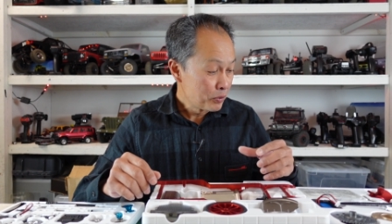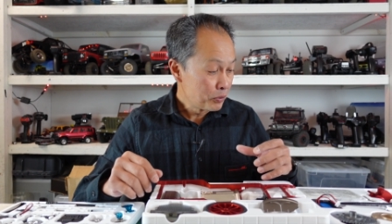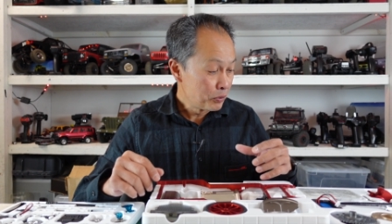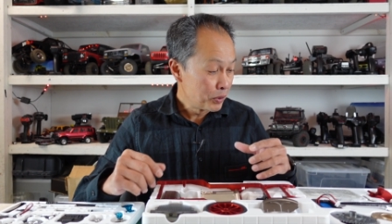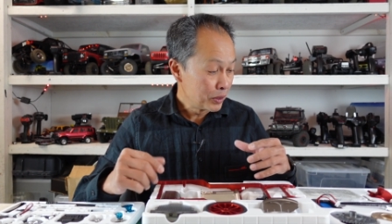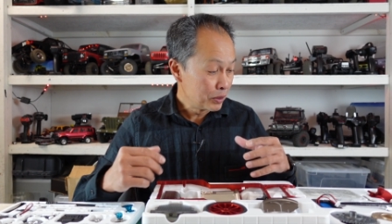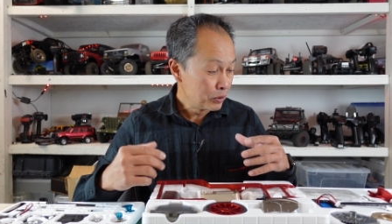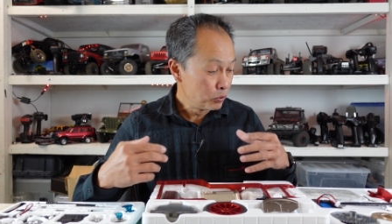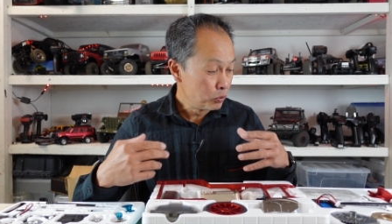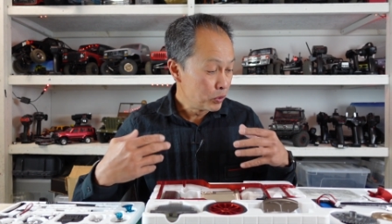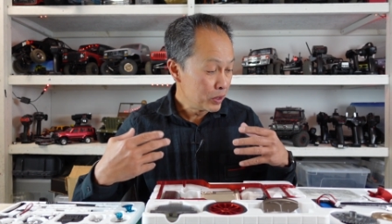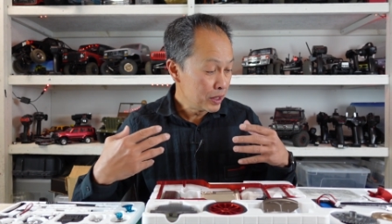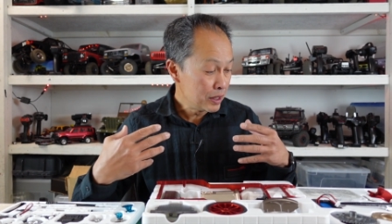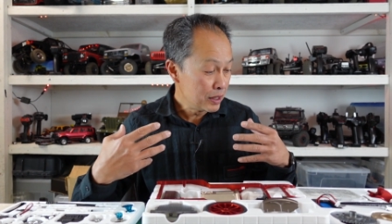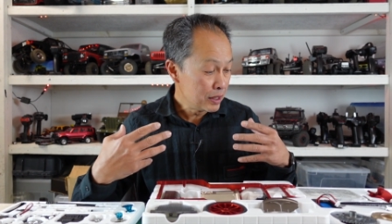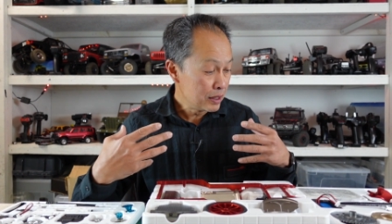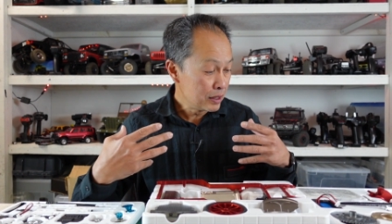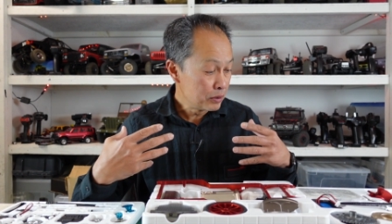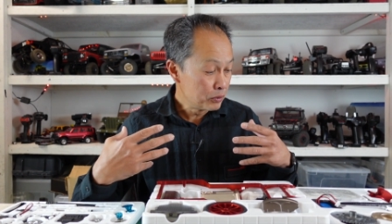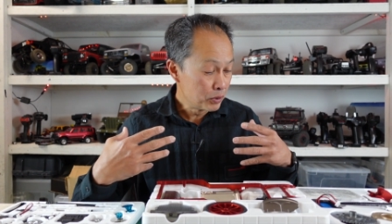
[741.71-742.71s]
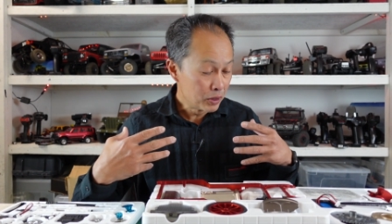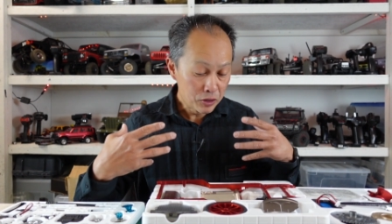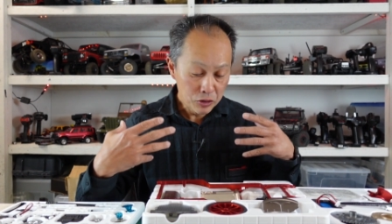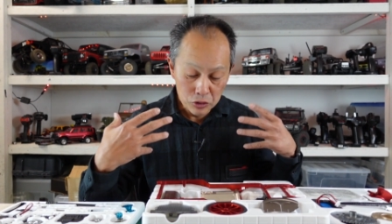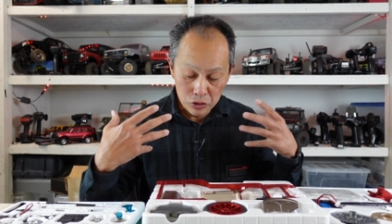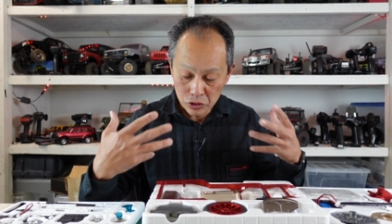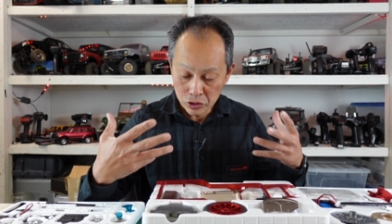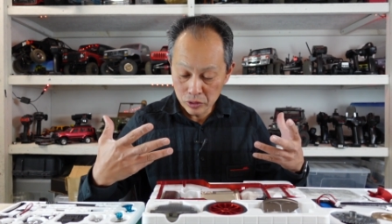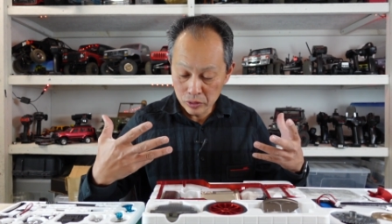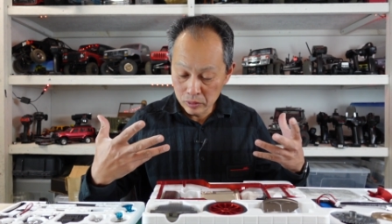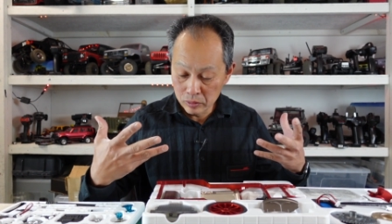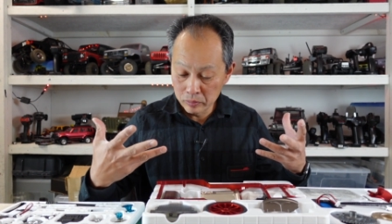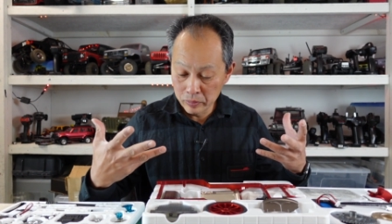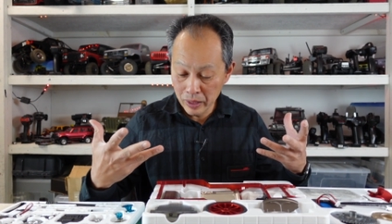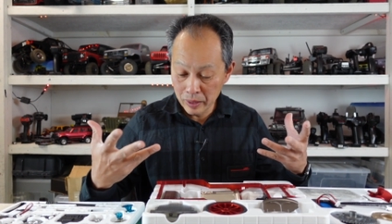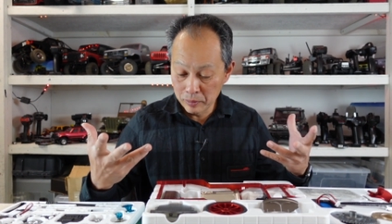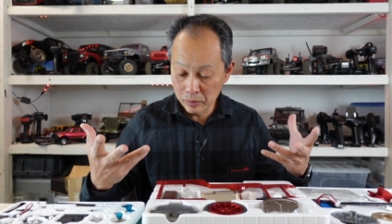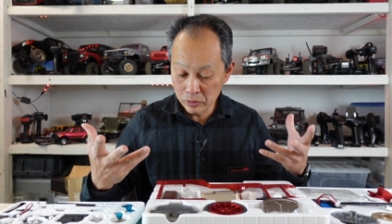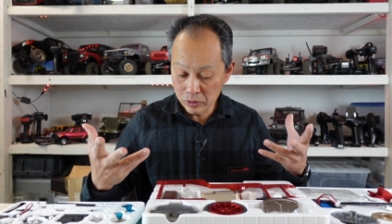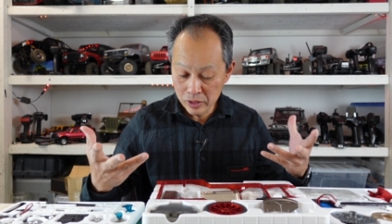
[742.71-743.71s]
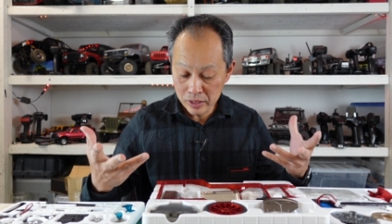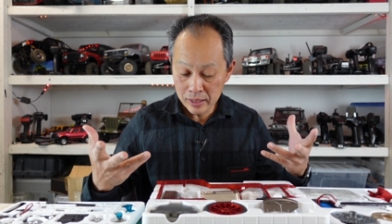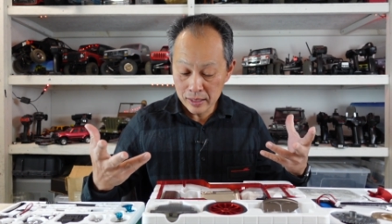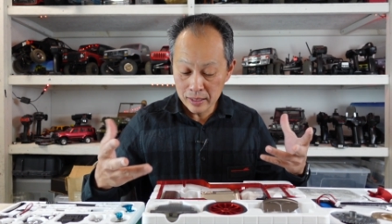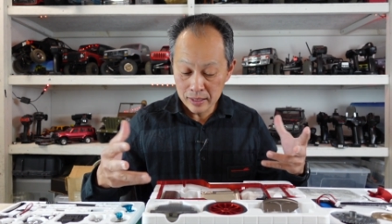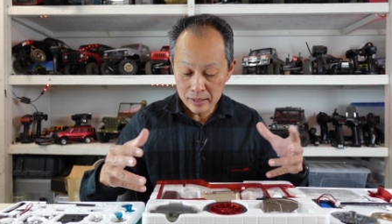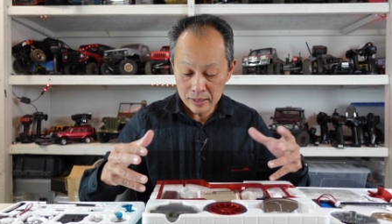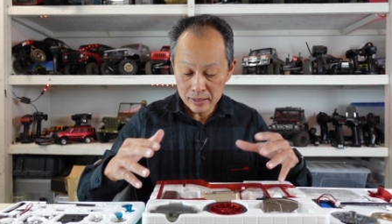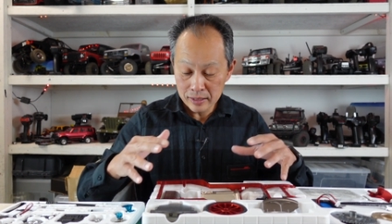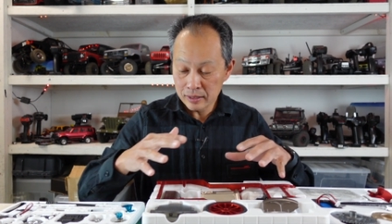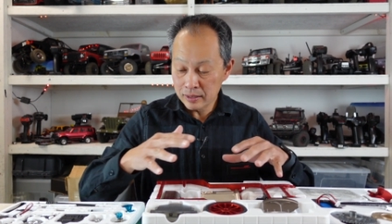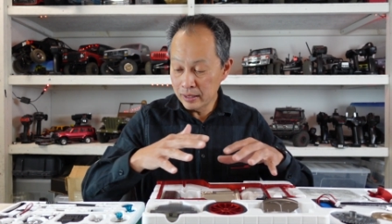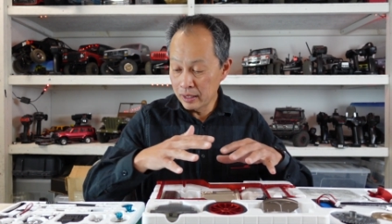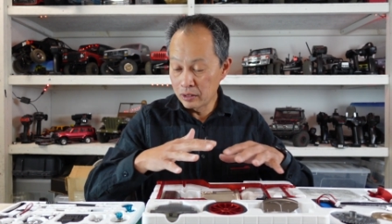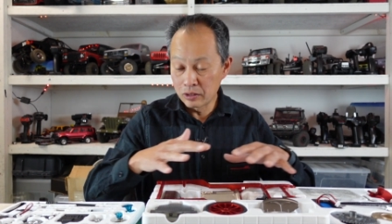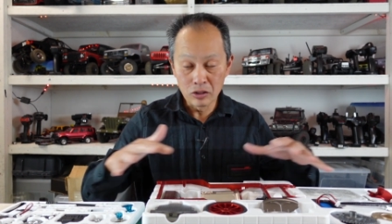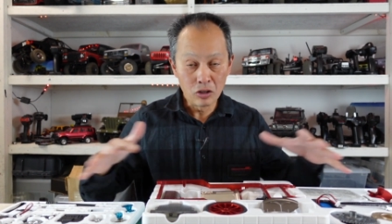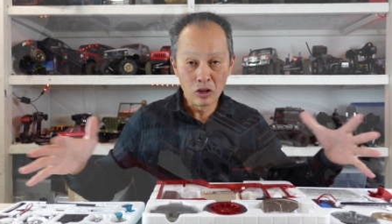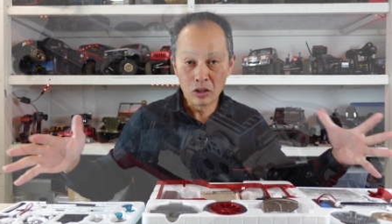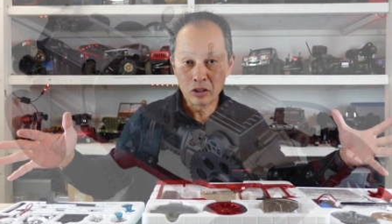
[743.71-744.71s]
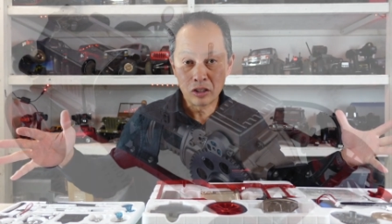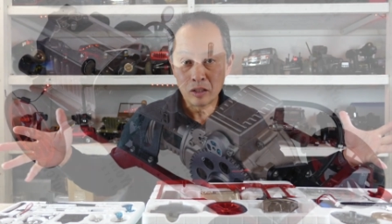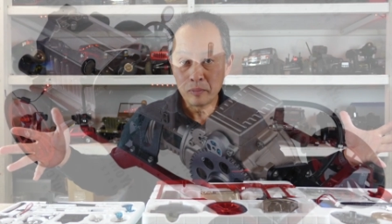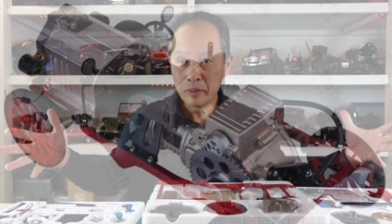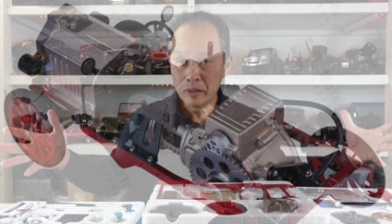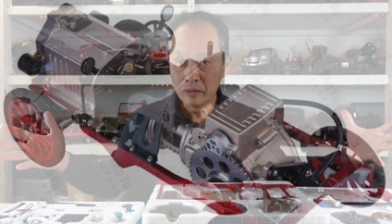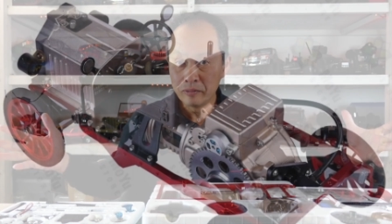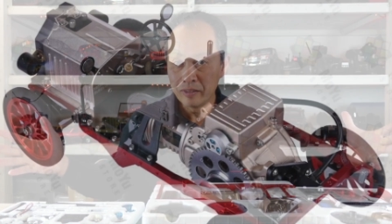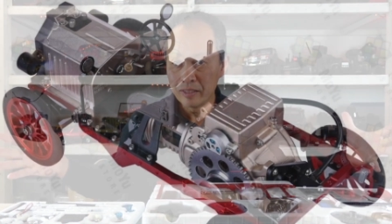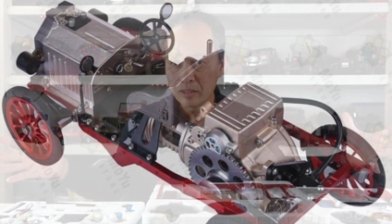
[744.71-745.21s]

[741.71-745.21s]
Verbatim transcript: what we what you should be able to see is they're all going to be of